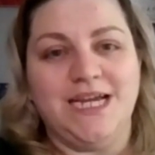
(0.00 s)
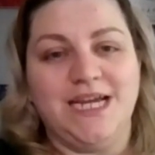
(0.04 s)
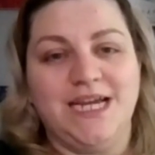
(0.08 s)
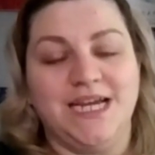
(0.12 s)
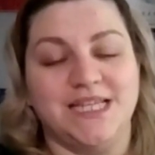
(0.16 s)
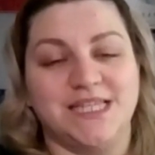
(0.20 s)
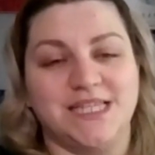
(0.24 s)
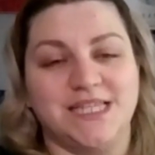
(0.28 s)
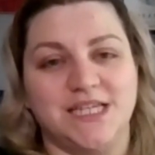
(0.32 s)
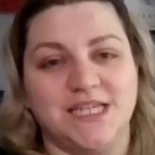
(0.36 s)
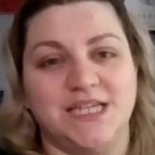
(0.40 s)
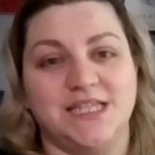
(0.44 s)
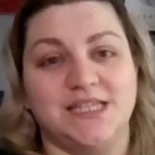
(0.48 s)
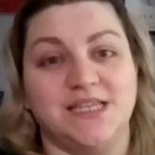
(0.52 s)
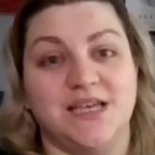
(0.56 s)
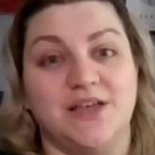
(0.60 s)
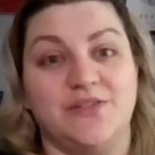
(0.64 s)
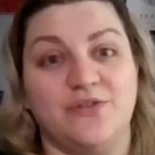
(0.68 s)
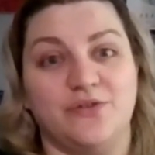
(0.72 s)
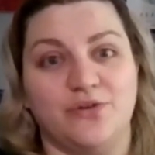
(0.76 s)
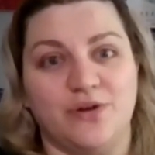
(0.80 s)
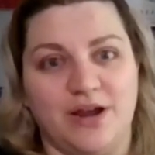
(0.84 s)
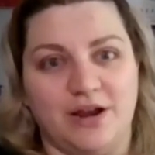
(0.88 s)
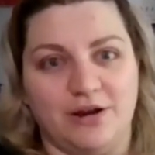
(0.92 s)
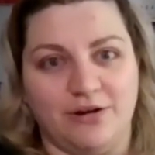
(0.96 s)
It's
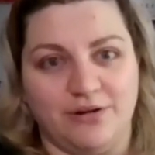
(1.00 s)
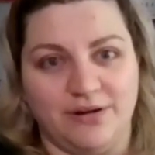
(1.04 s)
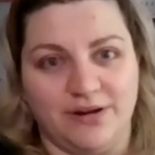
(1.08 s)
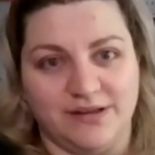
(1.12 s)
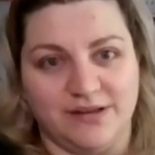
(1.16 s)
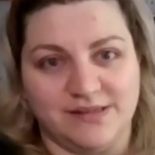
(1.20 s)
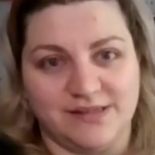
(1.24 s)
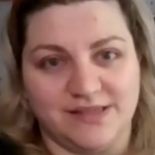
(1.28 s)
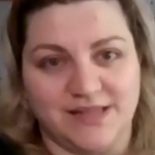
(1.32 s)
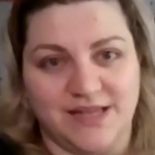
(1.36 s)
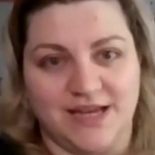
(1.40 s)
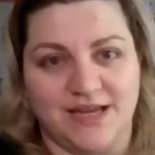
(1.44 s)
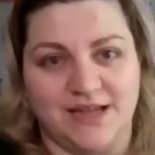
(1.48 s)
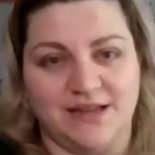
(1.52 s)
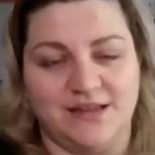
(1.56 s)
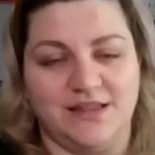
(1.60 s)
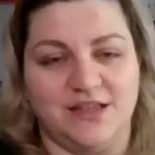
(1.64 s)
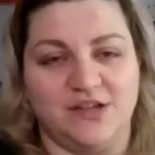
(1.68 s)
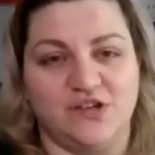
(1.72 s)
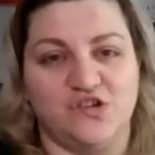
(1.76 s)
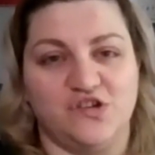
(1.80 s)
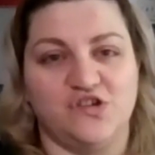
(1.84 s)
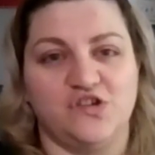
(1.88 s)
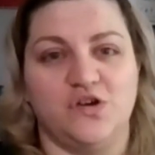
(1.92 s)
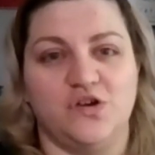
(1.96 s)
other areas
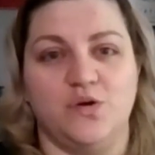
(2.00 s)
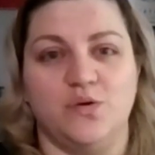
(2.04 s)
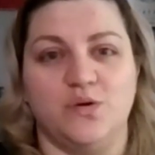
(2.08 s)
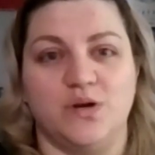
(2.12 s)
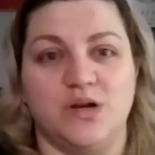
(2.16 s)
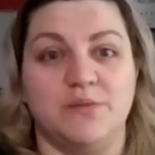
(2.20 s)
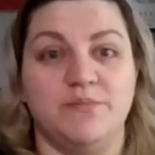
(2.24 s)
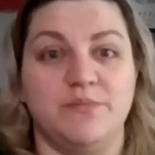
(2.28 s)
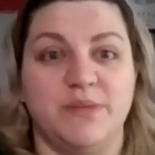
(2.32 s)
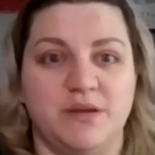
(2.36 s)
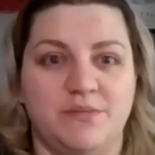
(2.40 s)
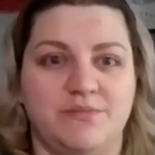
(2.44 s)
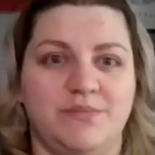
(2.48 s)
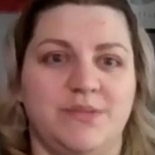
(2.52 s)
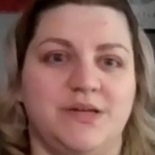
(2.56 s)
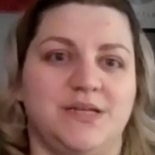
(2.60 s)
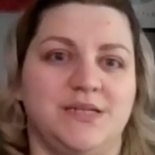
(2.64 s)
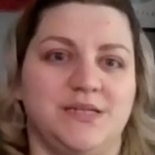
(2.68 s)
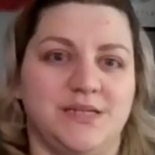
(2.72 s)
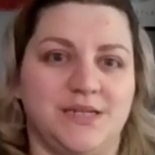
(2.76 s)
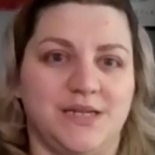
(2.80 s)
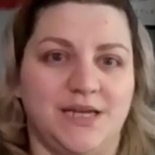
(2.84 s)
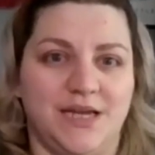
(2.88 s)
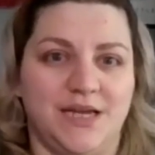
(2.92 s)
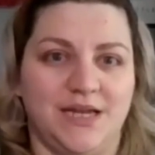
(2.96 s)
that show
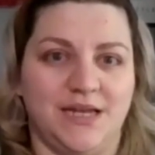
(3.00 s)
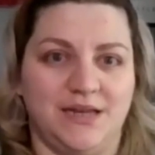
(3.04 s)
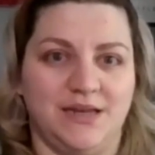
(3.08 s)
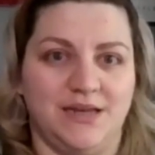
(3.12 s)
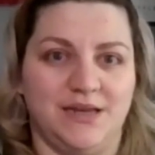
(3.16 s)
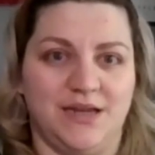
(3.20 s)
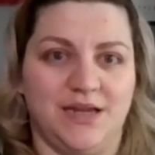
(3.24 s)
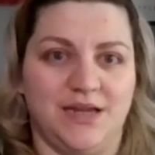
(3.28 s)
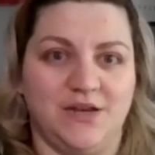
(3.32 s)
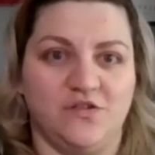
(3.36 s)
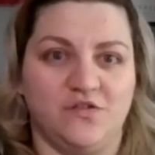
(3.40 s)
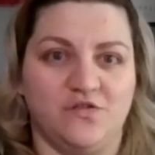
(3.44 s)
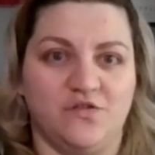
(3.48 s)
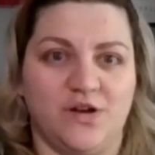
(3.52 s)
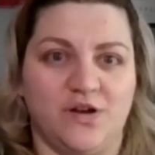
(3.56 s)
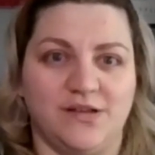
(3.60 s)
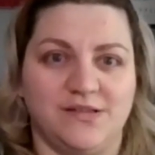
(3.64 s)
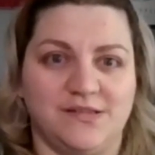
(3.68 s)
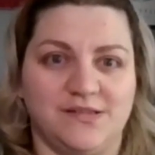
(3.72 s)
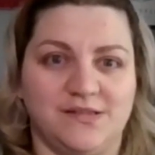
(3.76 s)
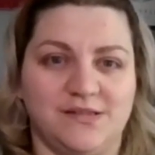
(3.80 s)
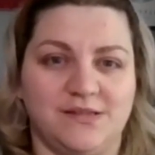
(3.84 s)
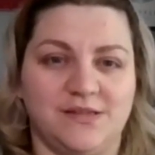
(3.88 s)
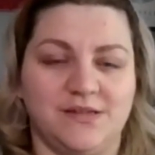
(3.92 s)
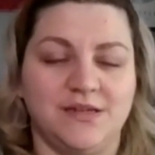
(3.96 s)
commitment and
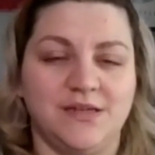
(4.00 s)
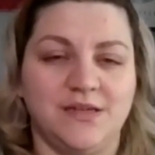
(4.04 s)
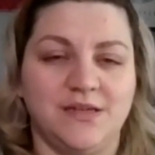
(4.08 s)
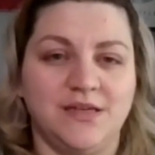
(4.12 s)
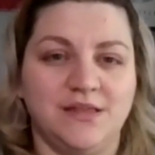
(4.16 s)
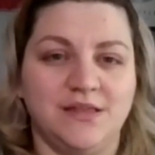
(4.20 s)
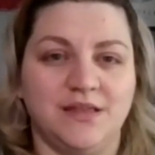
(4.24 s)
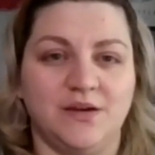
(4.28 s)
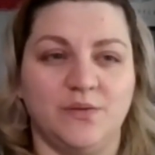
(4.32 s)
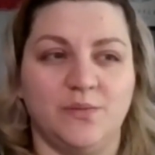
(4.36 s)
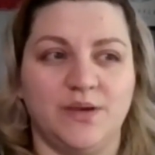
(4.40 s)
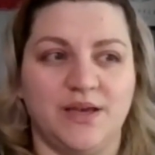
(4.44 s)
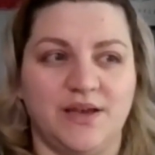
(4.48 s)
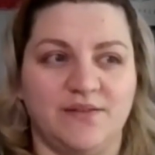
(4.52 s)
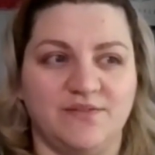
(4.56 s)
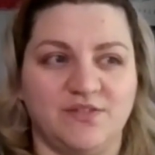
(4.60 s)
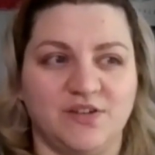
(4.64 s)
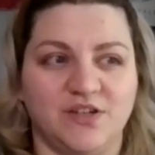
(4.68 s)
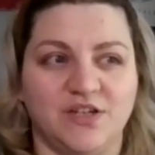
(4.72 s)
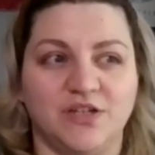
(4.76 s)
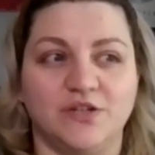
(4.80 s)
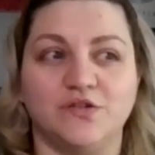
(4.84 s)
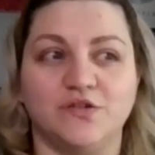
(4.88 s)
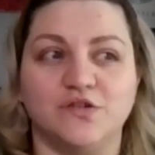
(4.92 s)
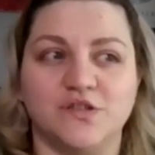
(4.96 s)
trust that we have
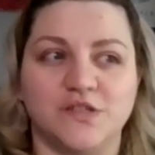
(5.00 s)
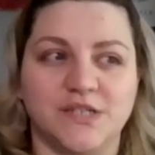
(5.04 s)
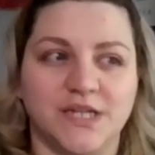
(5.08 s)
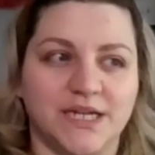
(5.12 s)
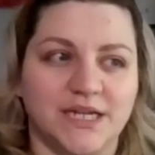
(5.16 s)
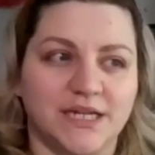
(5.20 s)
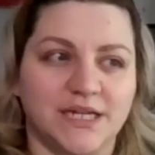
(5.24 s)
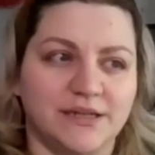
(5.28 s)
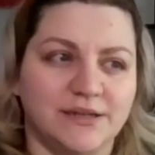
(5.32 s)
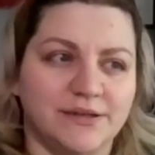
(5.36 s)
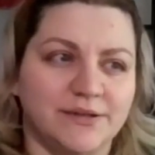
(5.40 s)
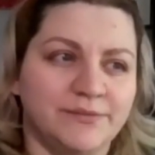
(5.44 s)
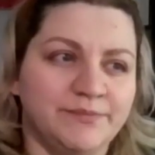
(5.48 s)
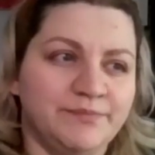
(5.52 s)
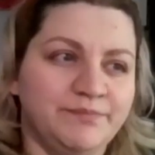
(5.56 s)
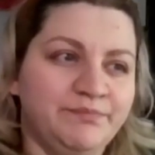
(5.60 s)
to understand.